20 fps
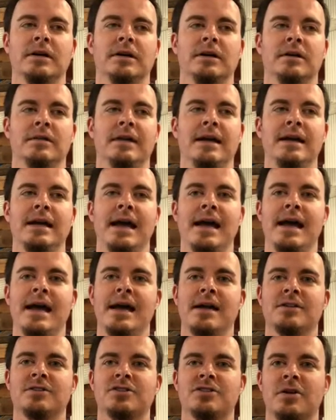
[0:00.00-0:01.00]
They
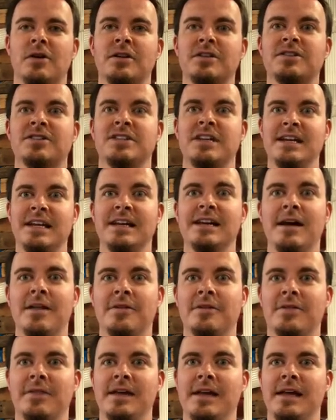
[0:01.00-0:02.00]
had started seeking other
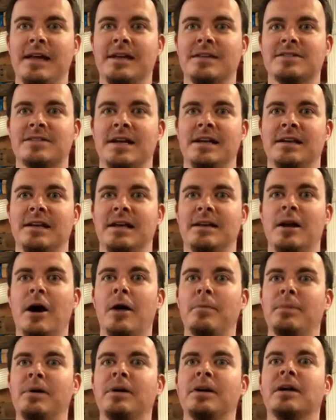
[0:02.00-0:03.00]
things and
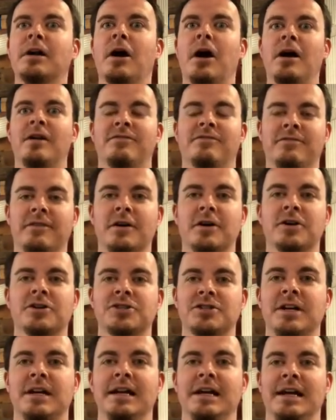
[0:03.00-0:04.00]
not putting God first.
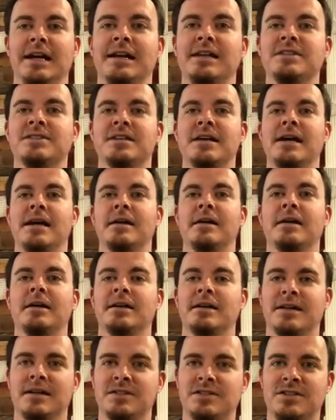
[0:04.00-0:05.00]
And he said,
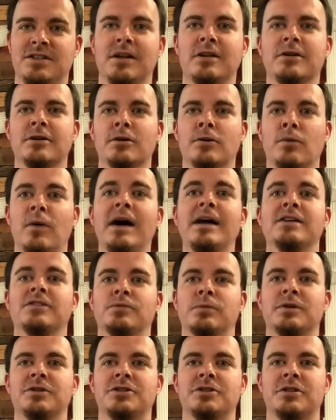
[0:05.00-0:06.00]
"Consider your ways,"
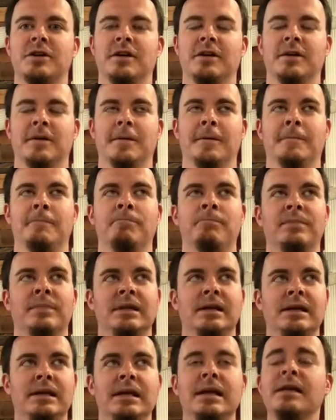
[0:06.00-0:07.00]
which
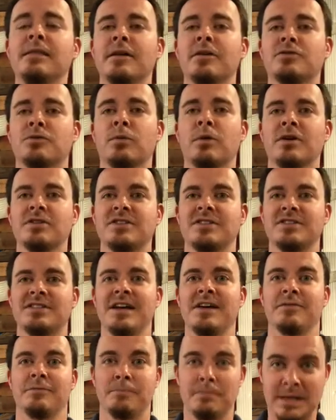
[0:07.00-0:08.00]
in those words
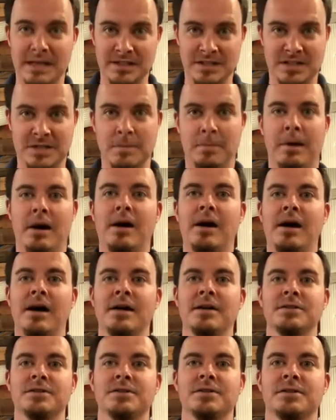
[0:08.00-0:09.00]
itself means to
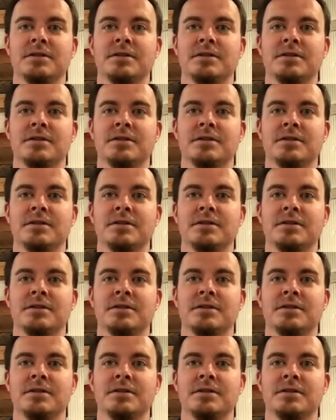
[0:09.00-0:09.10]
pause,